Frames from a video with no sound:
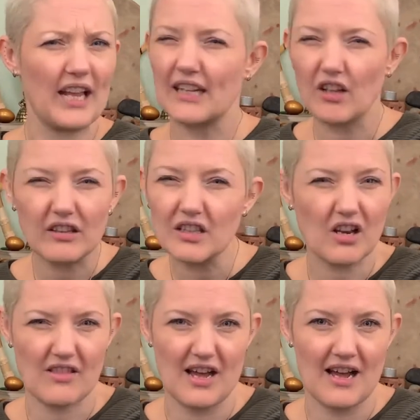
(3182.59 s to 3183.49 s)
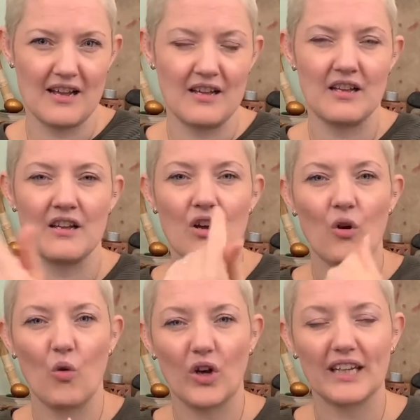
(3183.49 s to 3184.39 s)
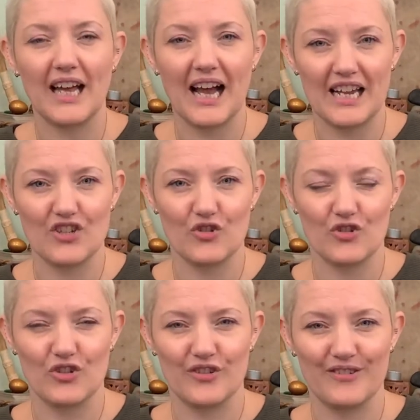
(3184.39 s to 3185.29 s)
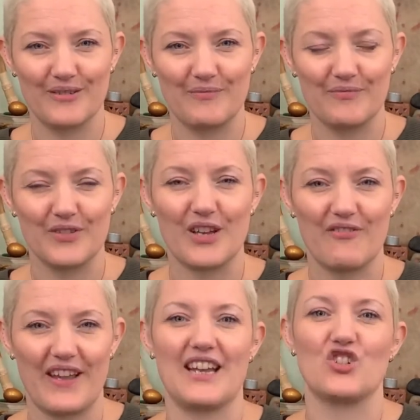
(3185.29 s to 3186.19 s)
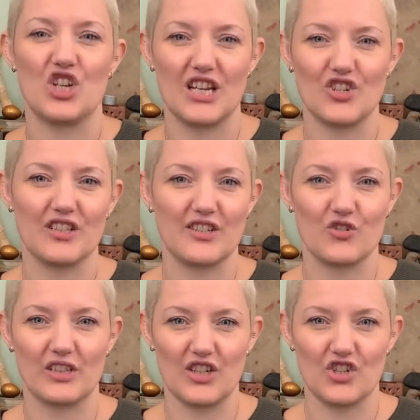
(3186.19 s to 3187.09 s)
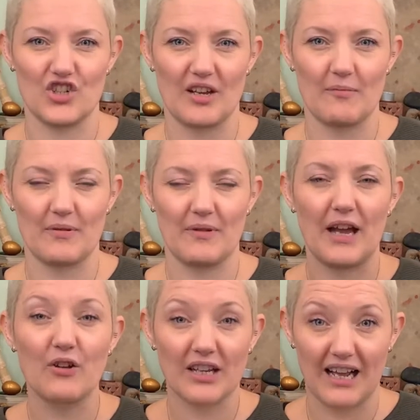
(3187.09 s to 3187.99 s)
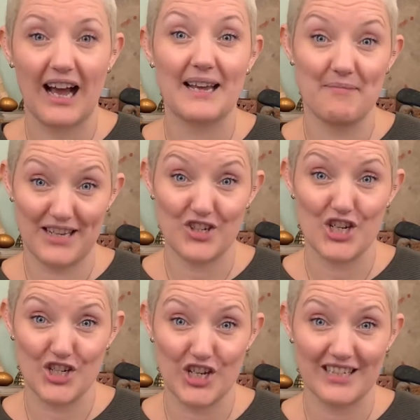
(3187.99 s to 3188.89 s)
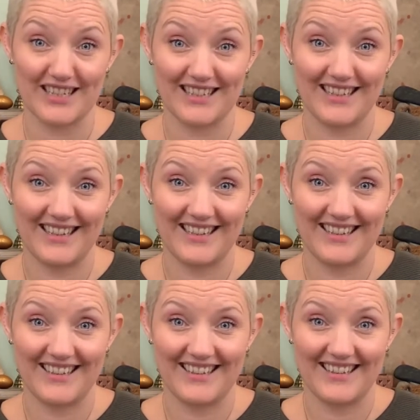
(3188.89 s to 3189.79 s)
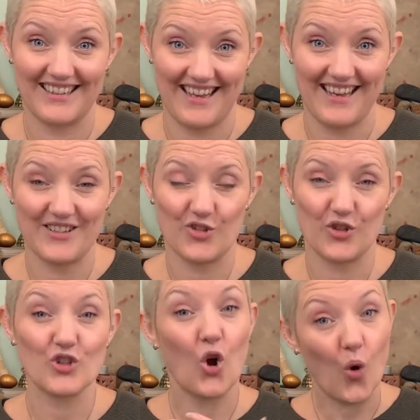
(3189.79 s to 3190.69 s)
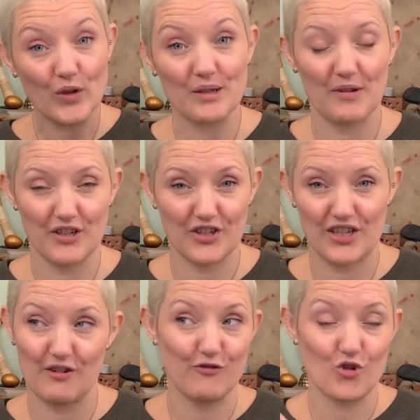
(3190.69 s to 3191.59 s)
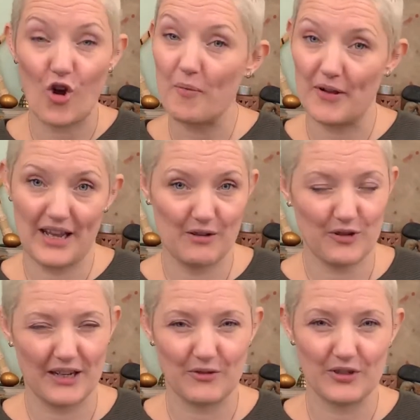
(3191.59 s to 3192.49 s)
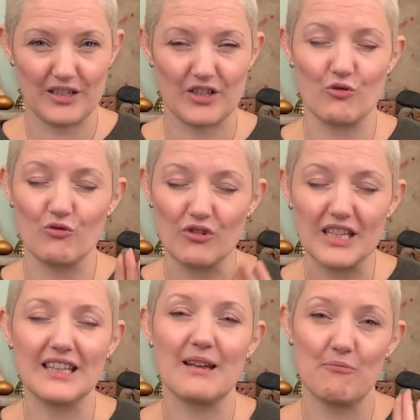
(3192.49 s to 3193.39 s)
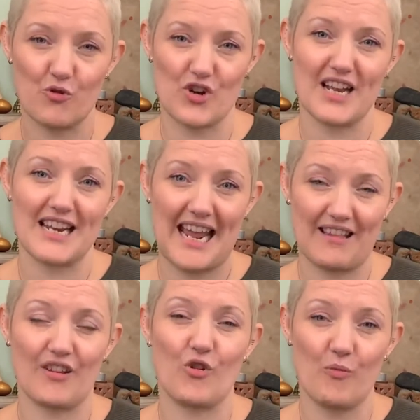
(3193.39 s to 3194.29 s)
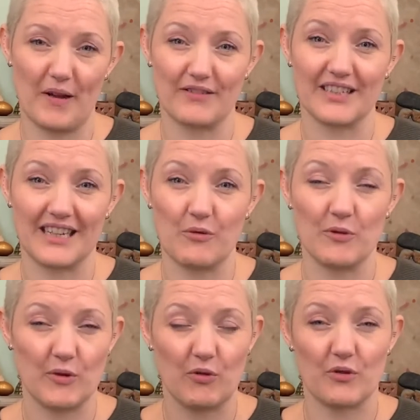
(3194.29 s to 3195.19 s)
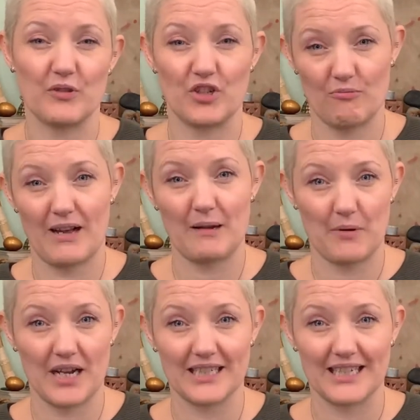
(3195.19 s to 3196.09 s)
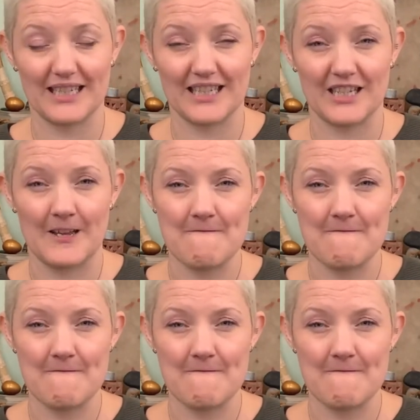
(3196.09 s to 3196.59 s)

None of that. What can I do to affect change in this relationship? How can I make changes? Yeah, so it's always about yourself, not about anyone else. It's a really important ethical boundary when we work with shamanic practice.